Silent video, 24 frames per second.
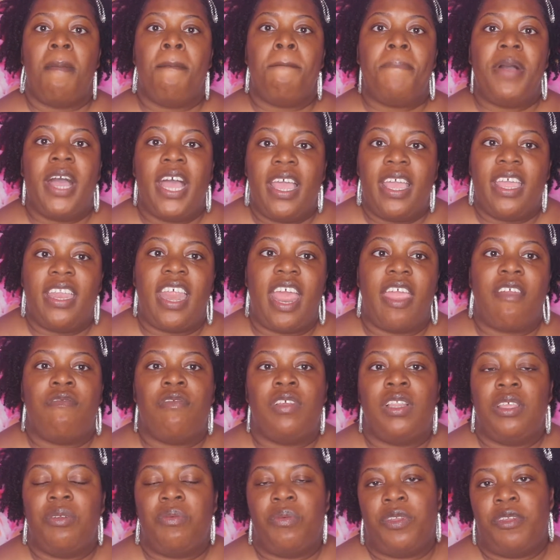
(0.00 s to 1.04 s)
But I
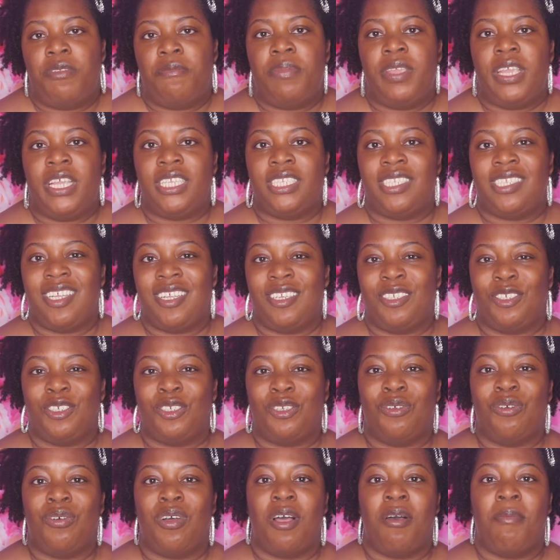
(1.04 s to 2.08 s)
really want to be
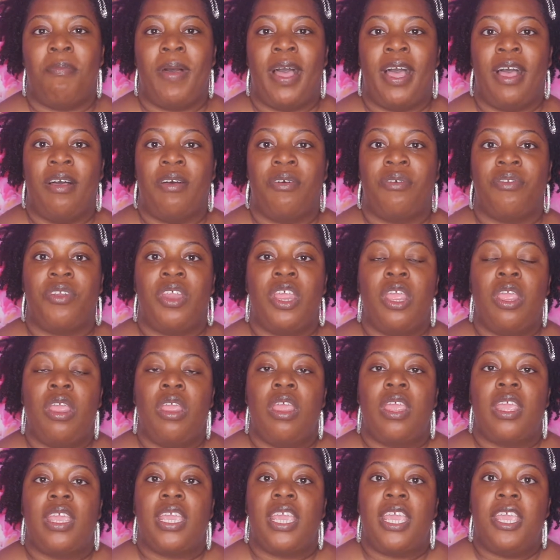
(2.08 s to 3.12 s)
intentional about
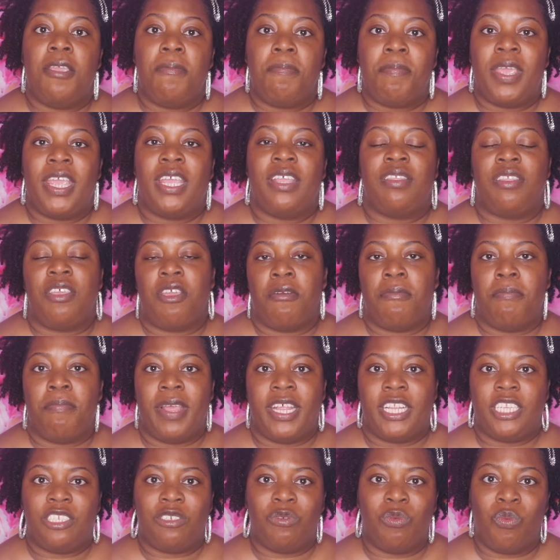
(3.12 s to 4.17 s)
keeping their
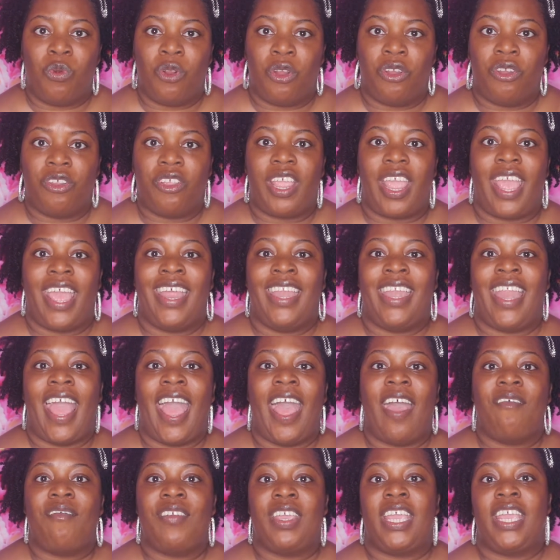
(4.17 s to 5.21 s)
best work and
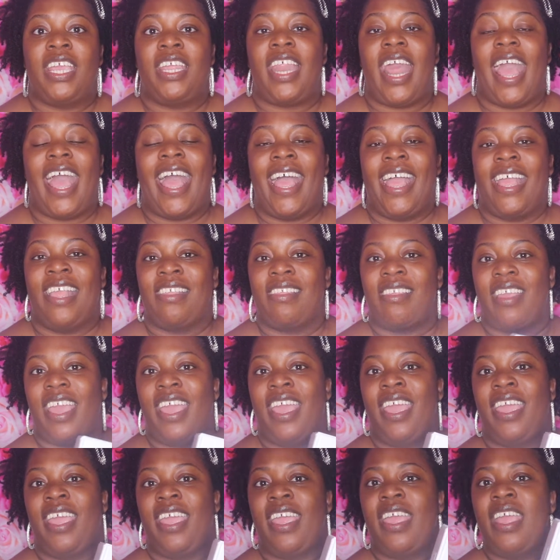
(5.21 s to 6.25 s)
having it as
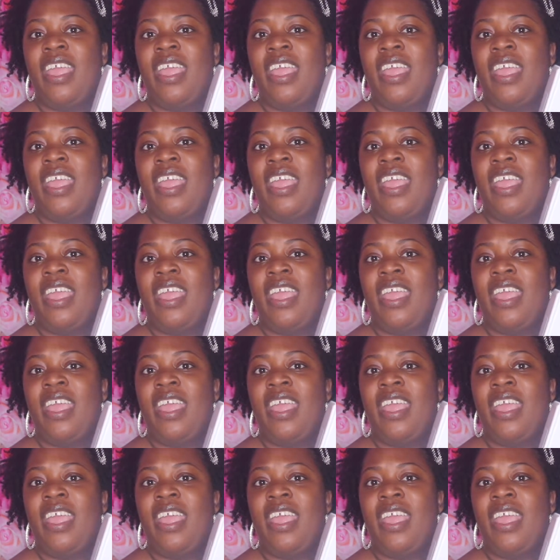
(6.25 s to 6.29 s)
a